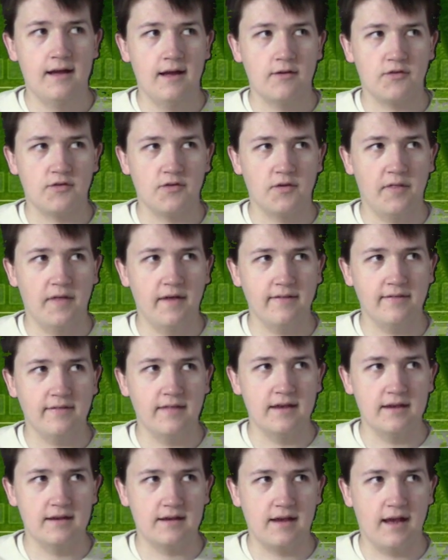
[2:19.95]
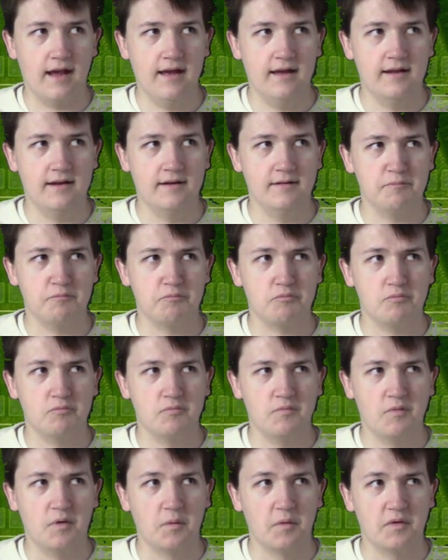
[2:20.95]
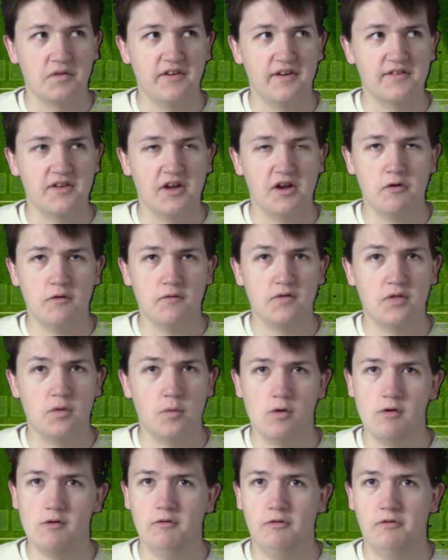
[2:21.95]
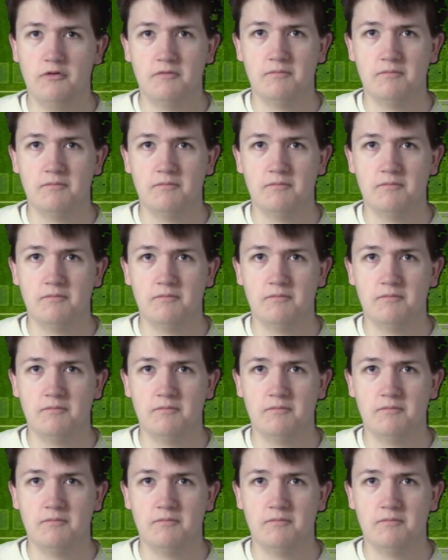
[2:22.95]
so that they can, I want to say, take over the world.